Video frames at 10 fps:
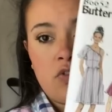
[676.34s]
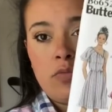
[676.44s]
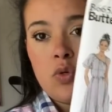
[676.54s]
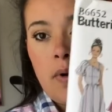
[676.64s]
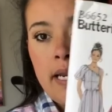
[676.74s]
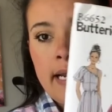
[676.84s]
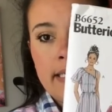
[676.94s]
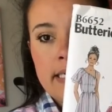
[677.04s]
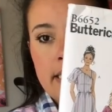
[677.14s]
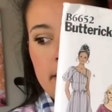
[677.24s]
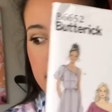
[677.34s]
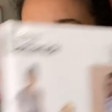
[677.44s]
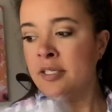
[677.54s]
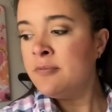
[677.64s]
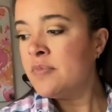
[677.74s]
from 2019.
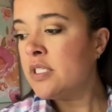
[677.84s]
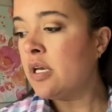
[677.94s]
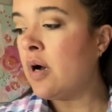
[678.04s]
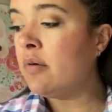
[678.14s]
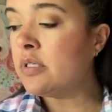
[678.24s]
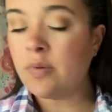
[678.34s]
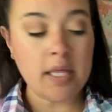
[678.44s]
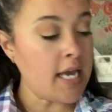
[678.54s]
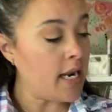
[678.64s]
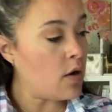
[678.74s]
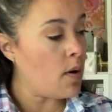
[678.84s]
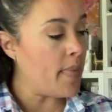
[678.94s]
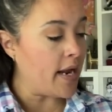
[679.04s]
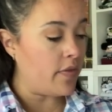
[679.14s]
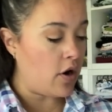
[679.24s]
So I was really kind of going
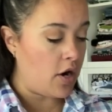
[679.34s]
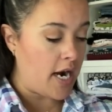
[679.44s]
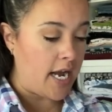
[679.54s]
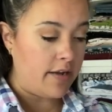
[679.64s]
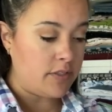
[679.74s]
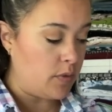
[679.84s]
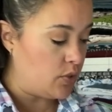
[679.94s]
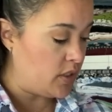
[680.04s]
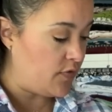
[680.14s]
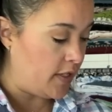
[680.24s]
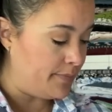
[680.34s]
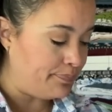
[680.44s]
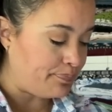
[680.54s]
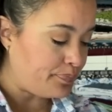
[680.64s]
back in the archives, which was fun.